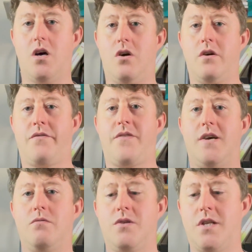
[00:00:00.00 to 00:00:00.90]
I
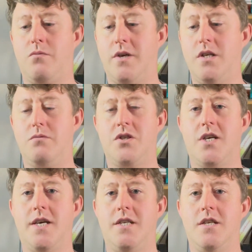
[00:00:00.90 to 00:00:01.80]
found that when you were
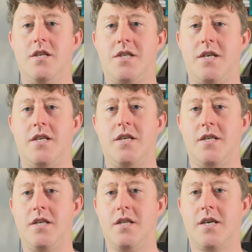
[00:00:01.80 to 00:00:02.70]
changing the settings
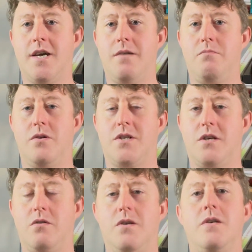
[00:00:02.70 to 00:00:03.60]
in the camera,
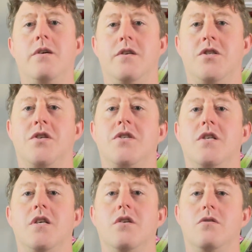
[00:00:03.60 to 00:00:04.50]
so you're
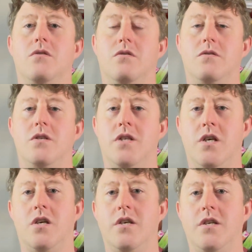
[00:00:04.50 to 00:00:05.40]
adjusting your
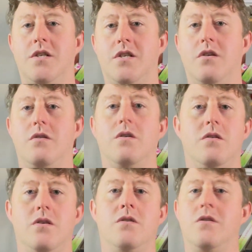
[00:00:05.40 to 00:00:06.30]

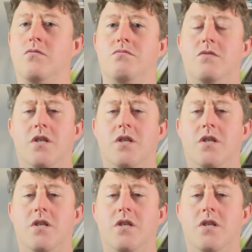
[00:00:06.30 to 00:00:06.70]
ISO and all,